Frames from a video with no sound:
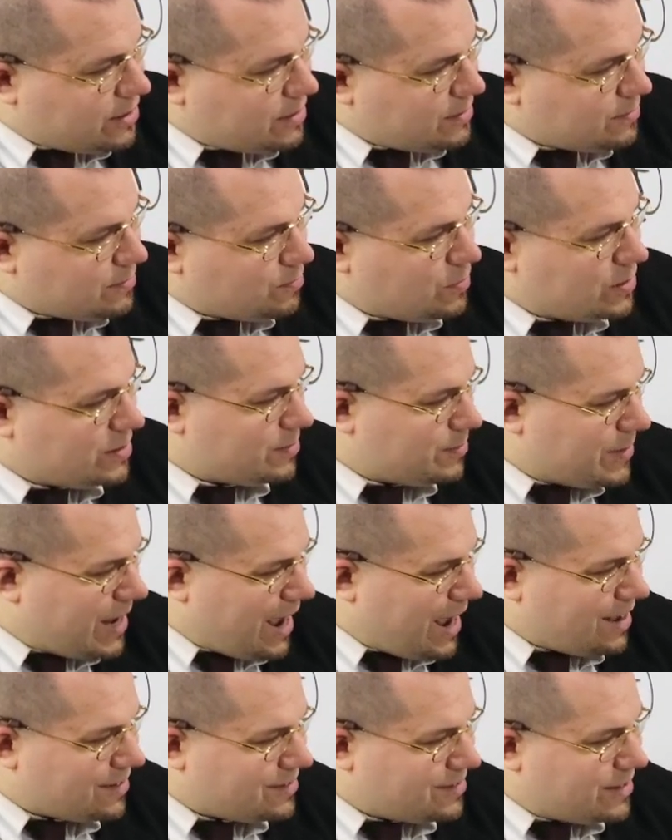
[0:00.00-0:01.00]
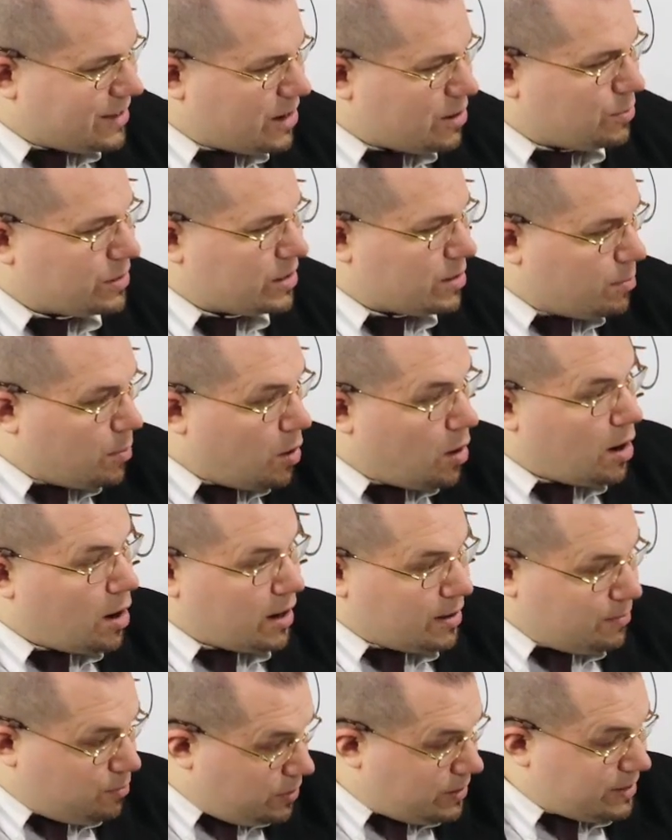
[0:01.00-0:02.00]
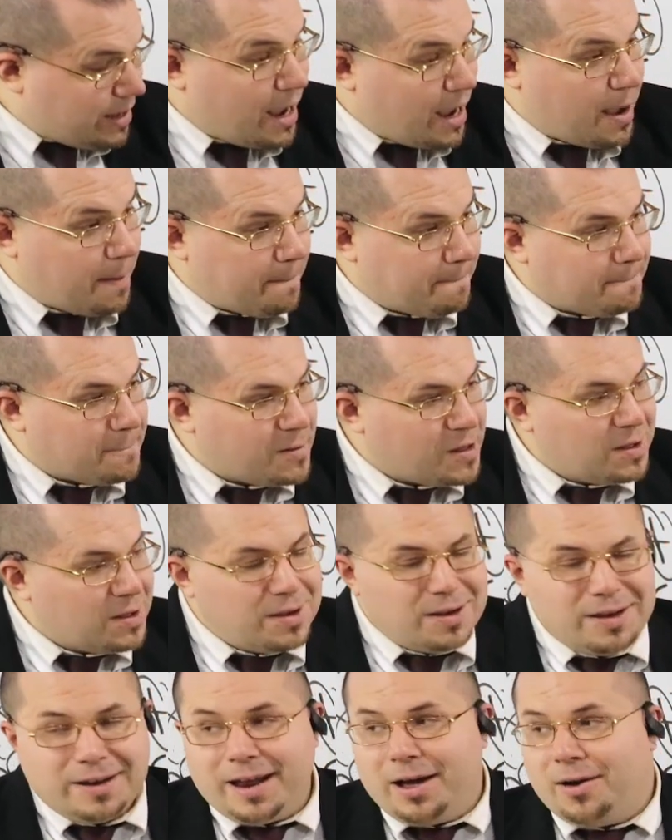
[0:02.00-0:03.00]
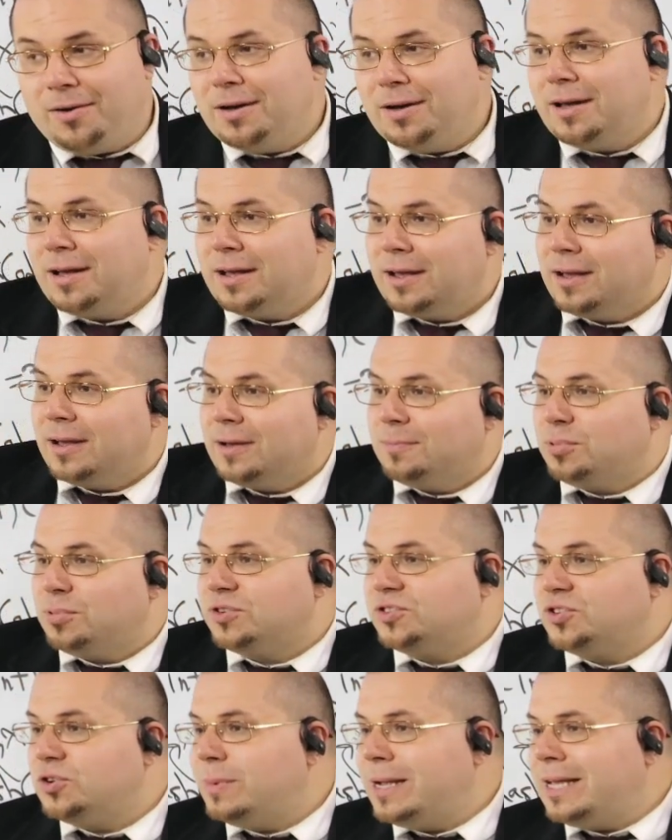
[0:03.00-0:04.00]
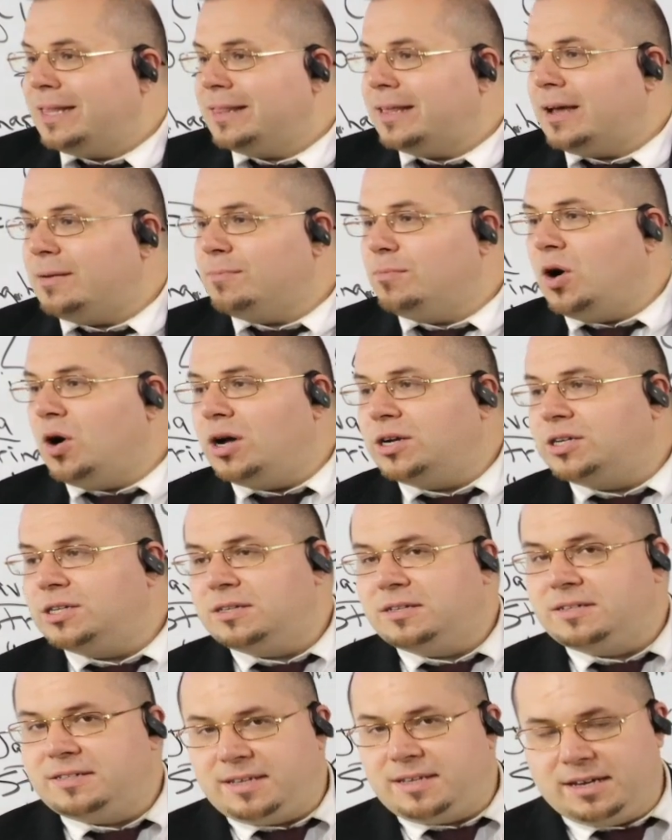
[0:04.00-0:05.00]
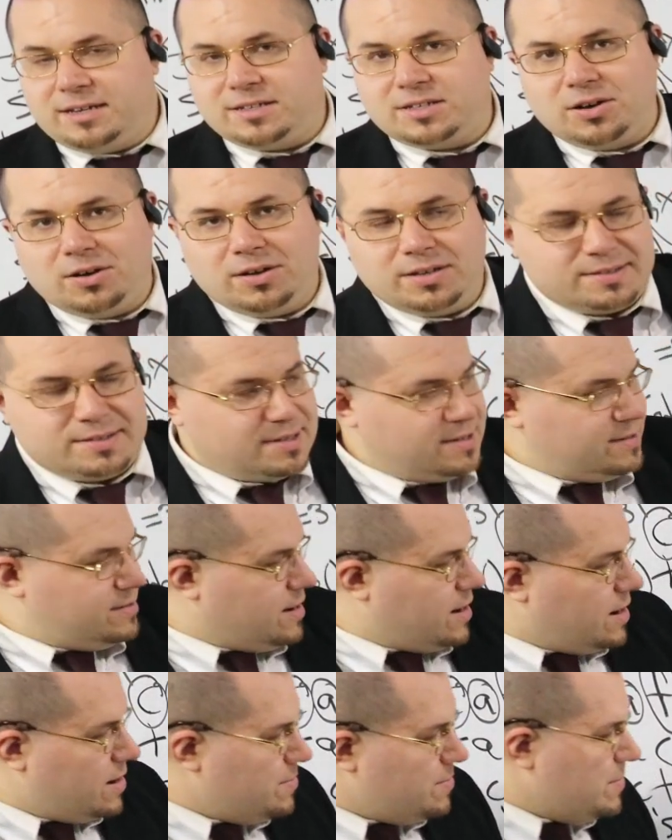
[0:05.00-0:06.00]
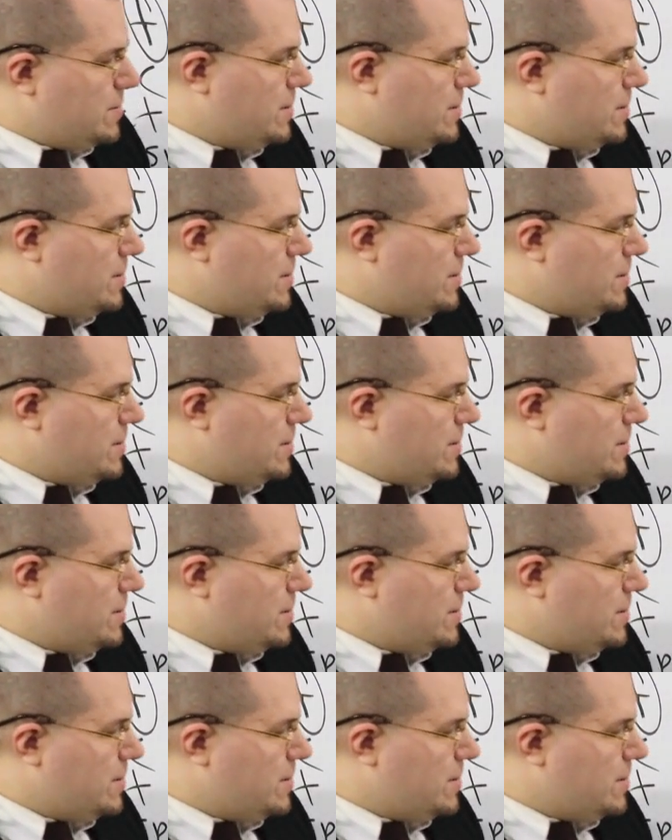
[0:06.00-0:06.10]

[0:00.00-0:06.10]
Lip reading: with some cast in there with a mod with m. Now, presuming that modulus takes constant time,